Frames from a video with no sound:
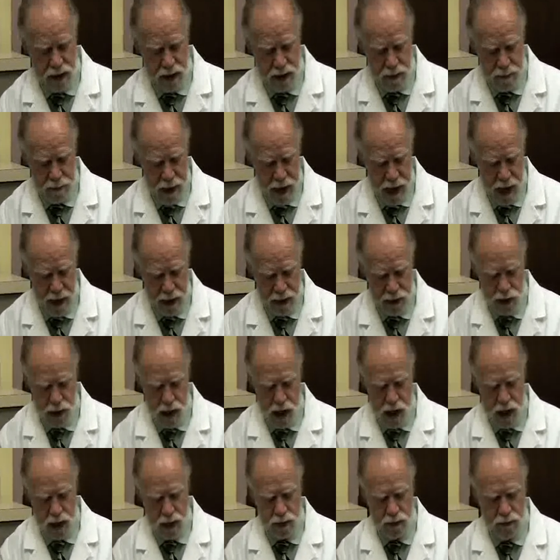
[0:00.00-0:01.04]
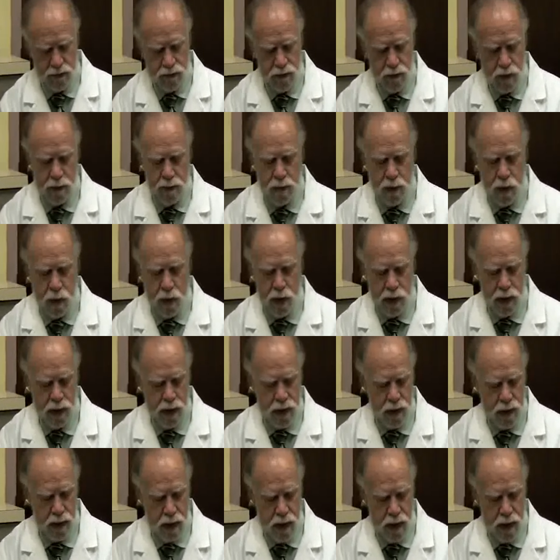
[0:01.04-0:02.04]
impact shock in the front part